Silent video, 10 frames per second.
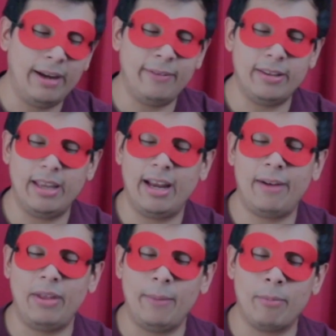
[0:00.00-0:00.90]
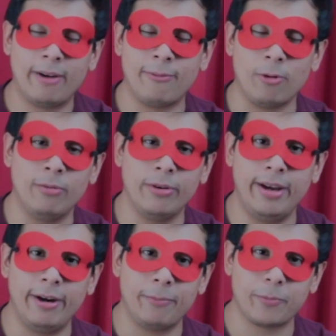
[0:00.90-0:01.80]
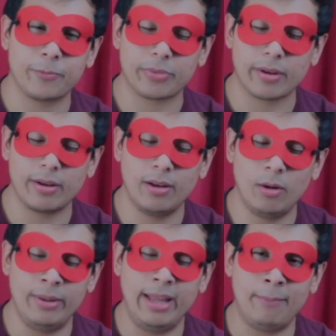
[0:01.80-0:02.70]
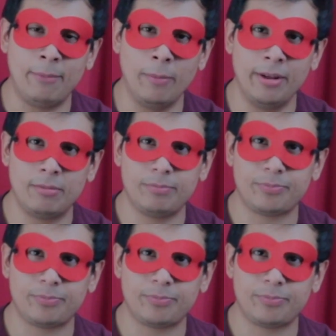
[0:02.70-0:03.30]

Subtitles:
think they have that breakthrough over there with that moment.